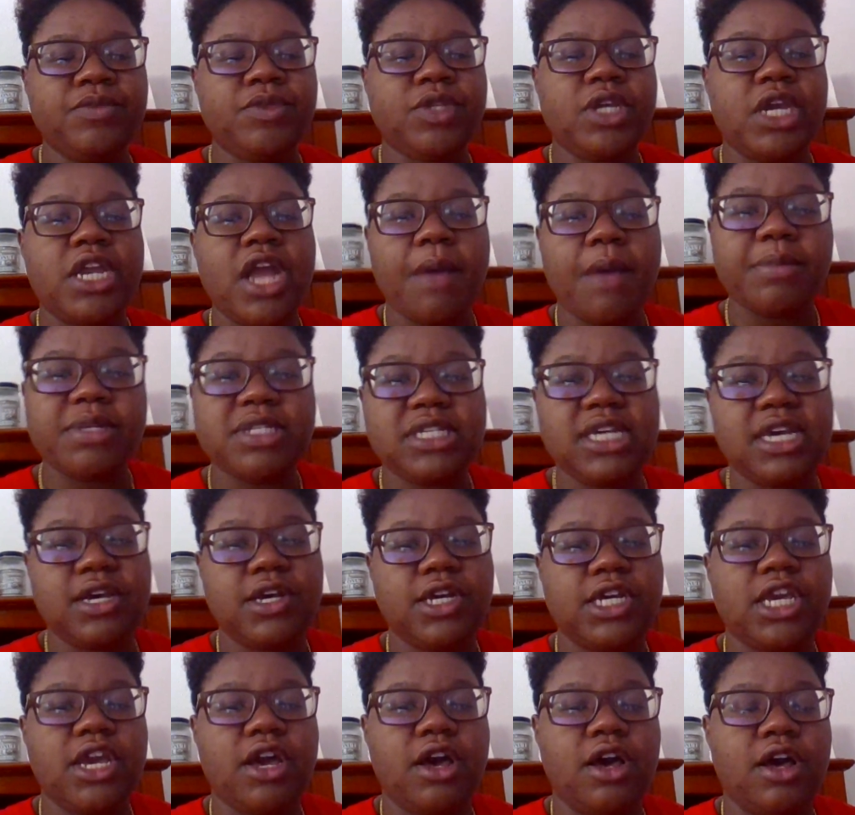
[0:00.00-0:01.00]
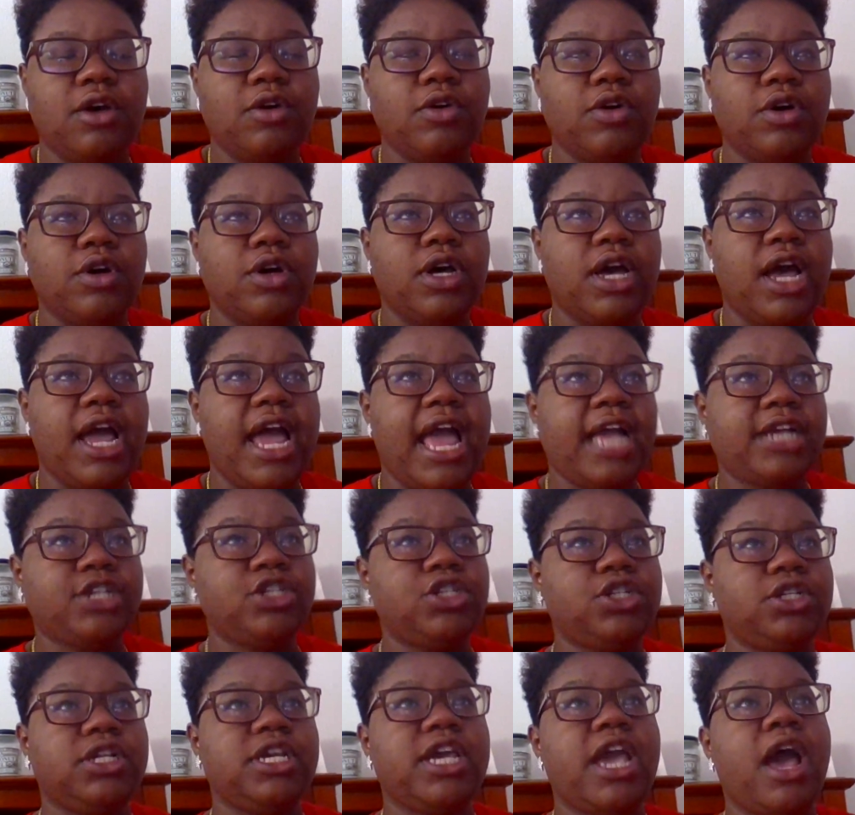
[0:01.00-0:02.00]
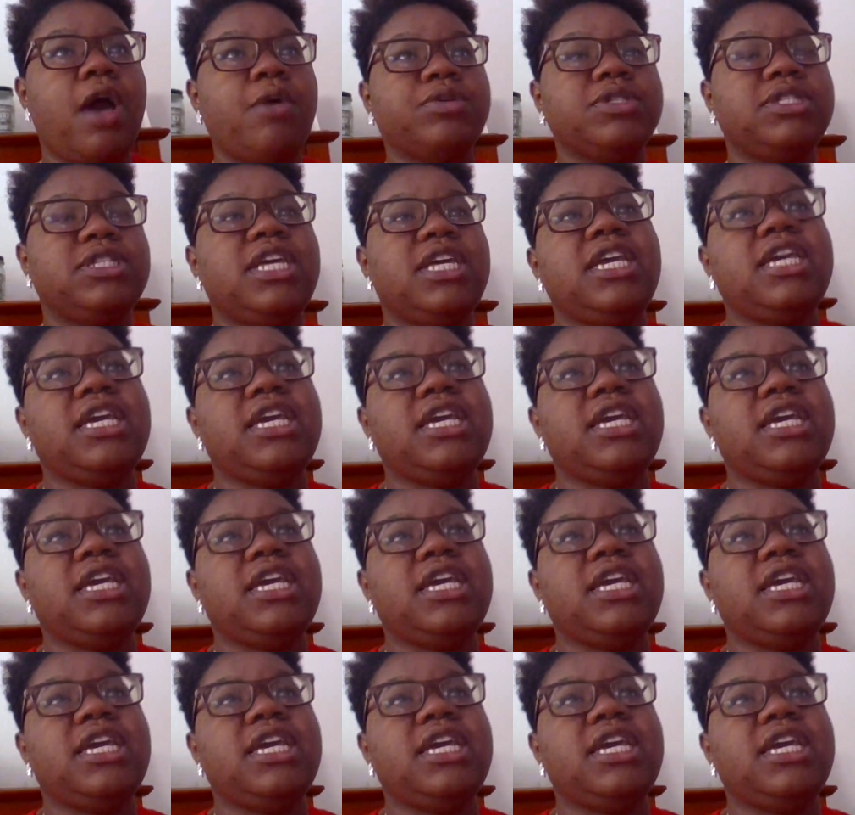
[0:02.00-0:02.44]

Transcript: And I'm gonna tell y'all, actually I was